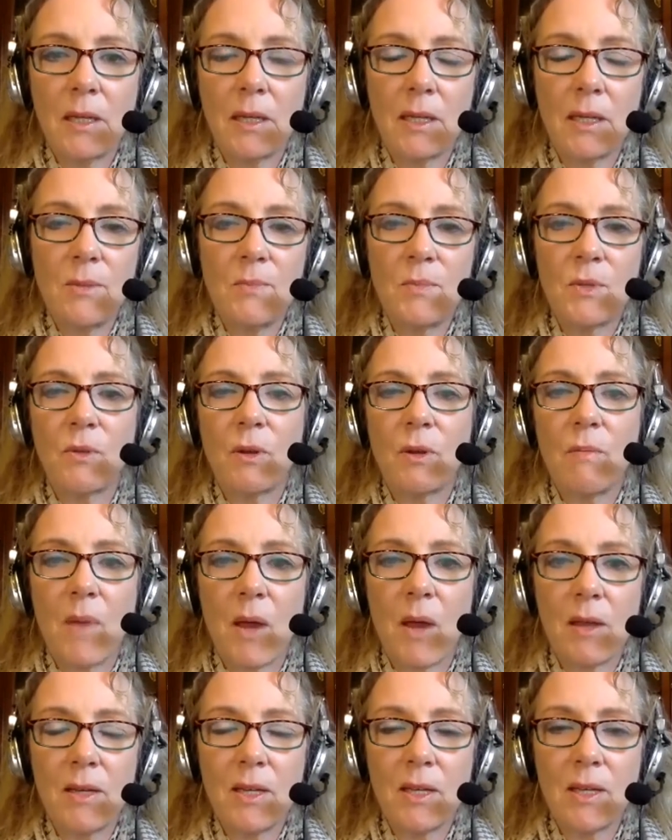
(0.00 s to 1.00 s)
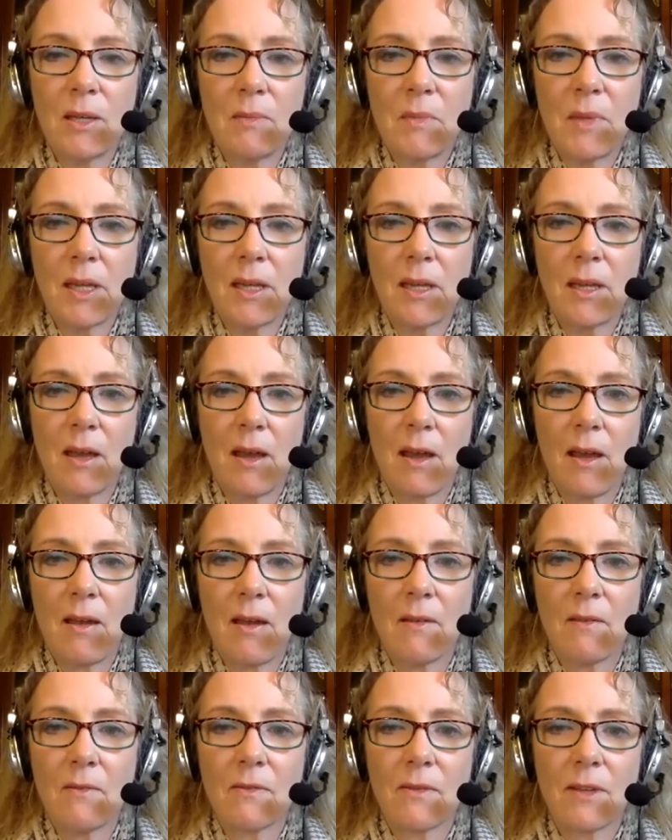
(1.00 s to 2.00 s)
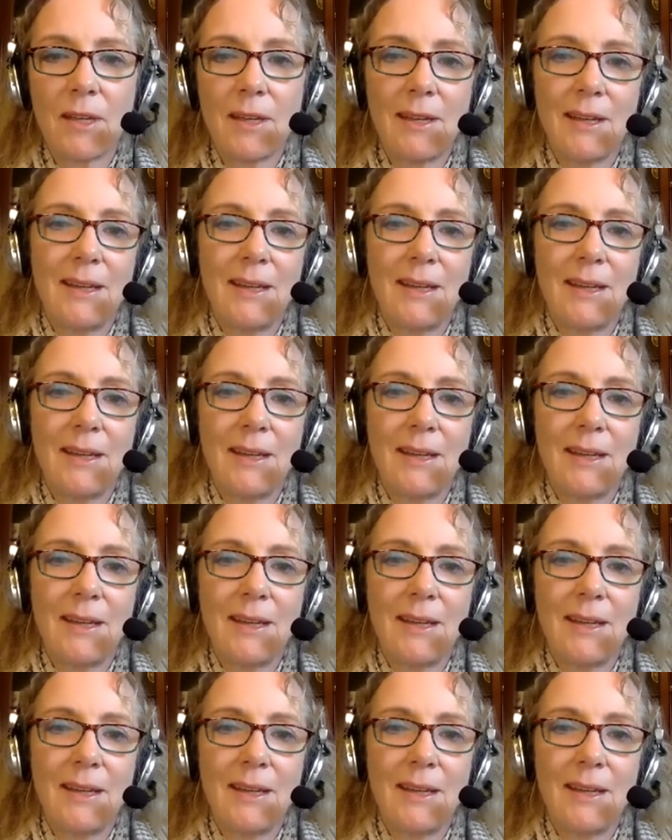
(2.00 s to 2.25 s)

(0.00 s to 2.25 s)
It keeps reminding me of,